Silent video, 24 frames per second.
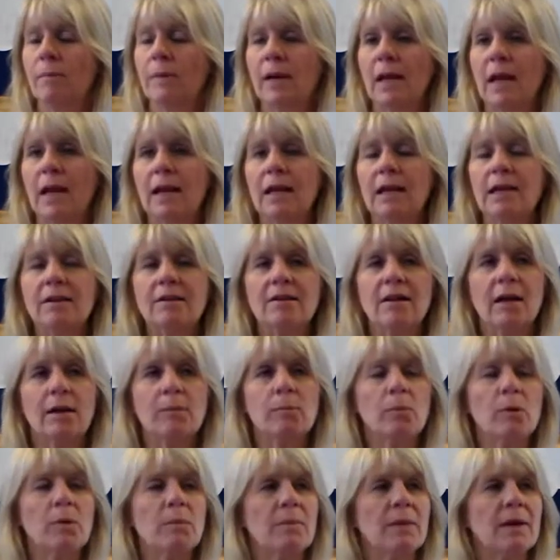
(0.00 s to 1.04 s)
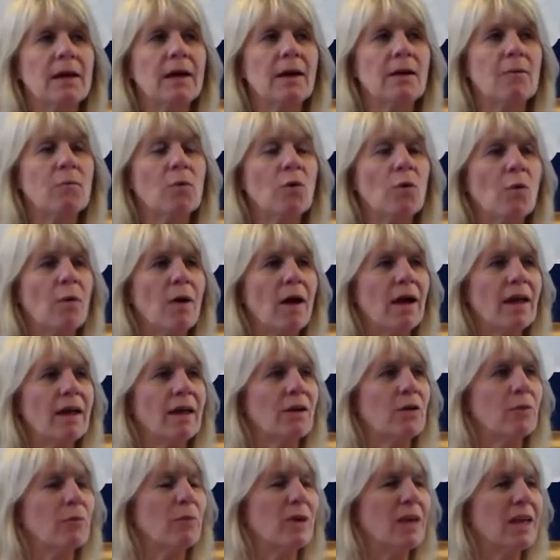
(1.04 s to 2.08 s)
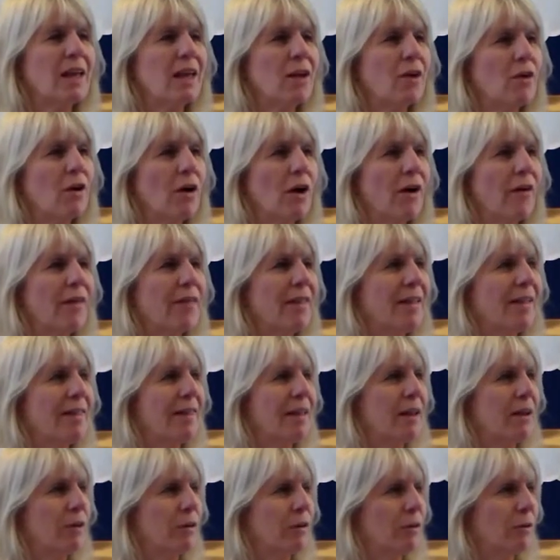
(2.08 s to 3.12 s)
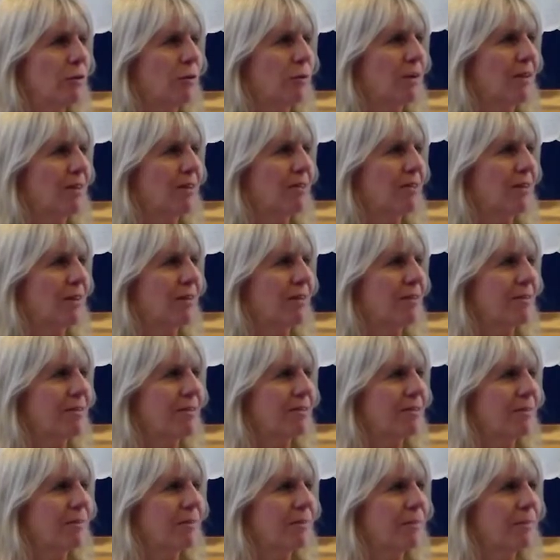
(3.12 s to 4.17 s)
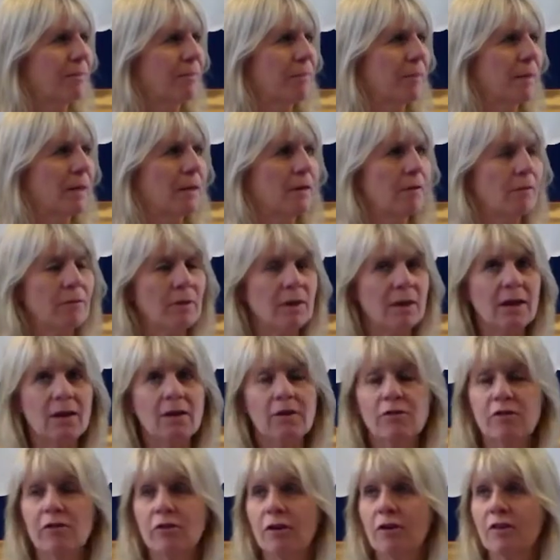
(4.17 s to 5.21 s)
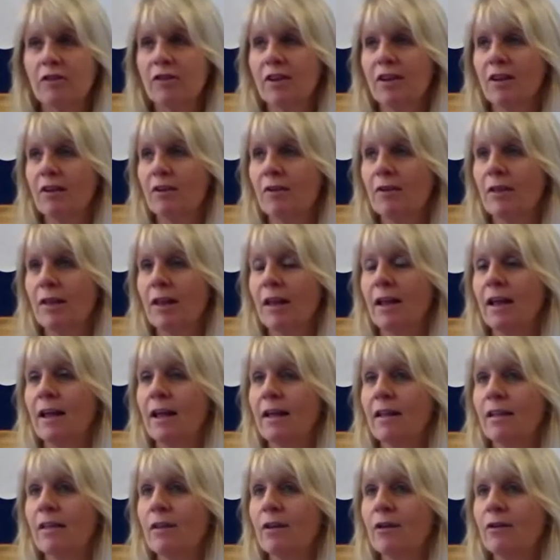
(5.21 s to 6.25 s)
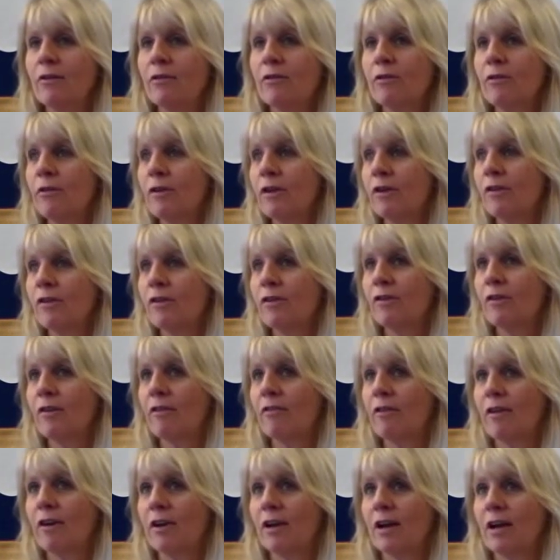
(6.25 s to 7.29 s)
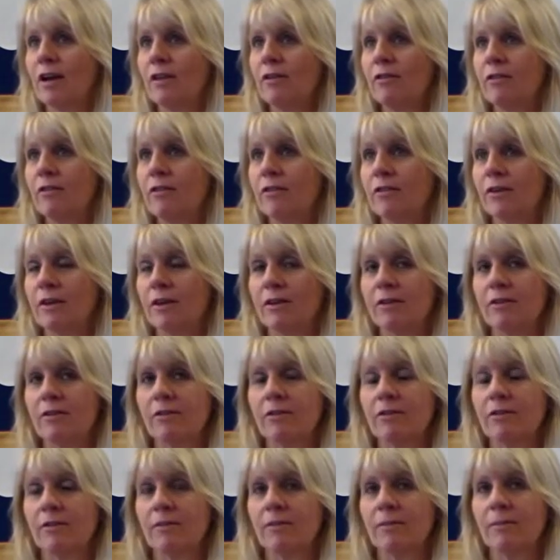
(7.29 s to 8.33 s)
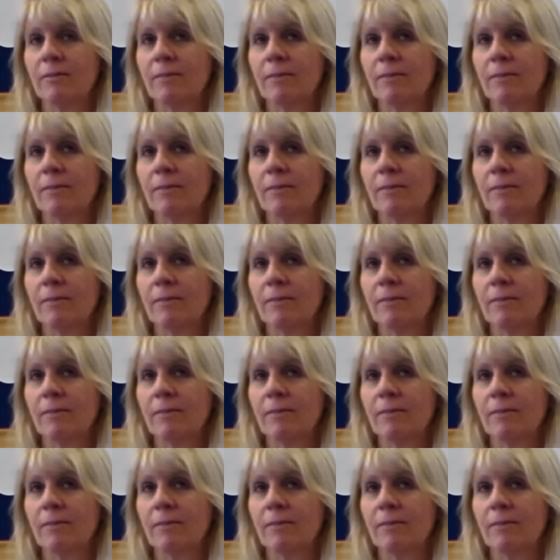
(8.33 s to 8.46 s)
But anytime we become quiet, we hear all the little noises. We start to hear the little noises of our consciousness.